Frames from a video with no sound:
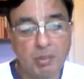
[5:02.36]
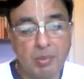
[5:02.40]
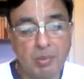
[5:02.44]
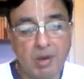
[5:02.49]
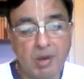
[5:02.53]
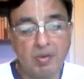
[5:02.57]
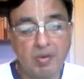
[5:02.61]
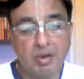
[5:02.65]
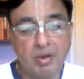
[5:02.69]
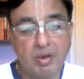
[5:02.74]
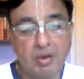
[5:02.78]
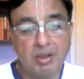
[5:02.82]

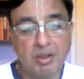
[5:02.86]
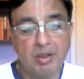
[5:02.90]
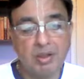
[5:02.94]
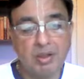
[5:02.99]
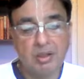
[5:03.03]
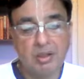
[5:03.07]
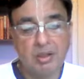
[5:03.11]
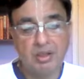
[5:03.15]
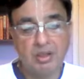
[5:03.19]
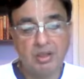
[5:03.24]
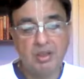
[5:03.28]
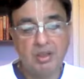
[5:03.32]
power.
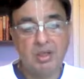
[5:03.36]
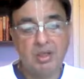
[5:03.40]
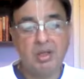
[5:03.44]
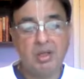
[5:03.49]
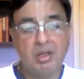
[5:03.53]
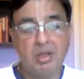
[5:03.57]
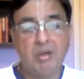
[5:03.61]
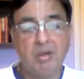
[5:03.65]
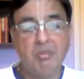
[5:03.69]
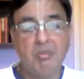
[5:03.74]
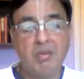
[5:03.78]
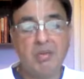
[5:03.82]

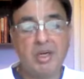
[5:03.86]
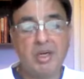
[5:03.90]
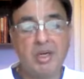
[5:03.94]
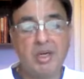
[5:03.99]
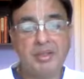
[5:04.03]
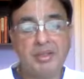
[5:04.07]
But I